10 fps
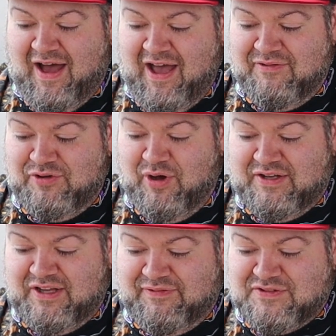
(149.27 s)
I have no
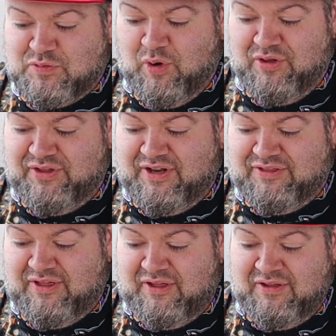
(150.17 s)
idea if it's worth anything.